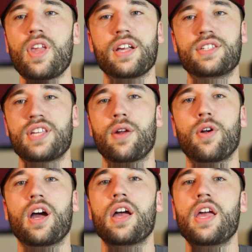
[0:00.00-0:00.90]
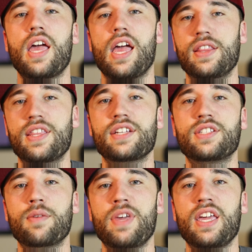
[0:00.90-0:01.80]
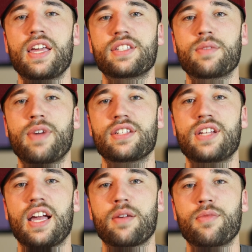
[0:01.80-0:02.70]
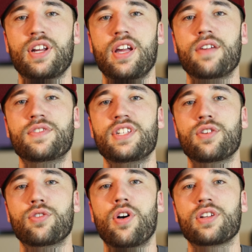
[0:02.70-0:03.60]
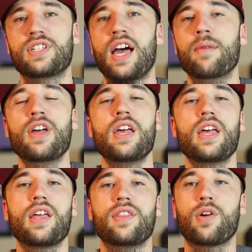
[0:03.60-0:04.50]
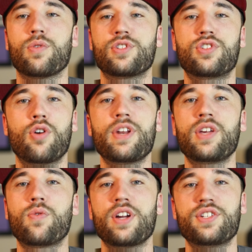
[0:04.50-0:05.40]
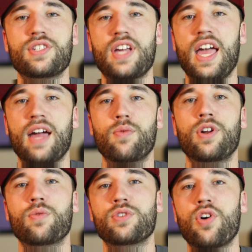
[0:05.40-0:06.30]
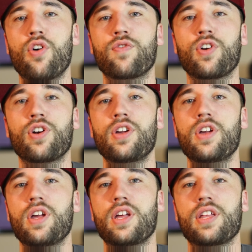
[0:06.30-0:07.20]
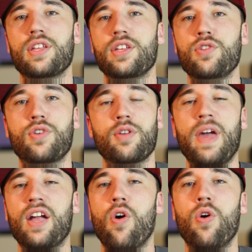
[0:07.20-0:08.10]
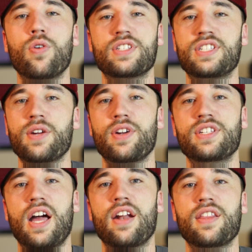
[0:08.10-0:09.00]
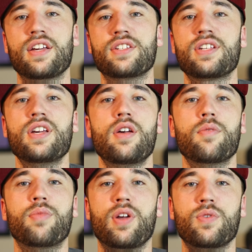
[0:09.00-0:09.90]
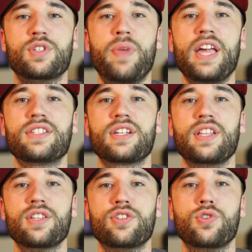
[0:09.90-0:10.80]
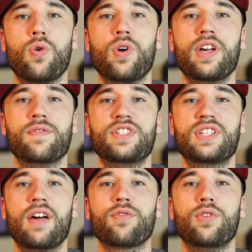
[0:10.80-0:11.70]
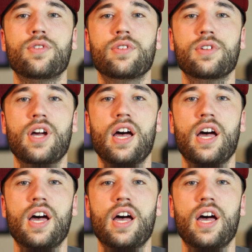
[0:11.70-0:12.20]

etc. And this, to me, is the best documentary I've seen in a long time. There were so many questions I had when it was over. You could make a whole series out of this. But it was basically the story of several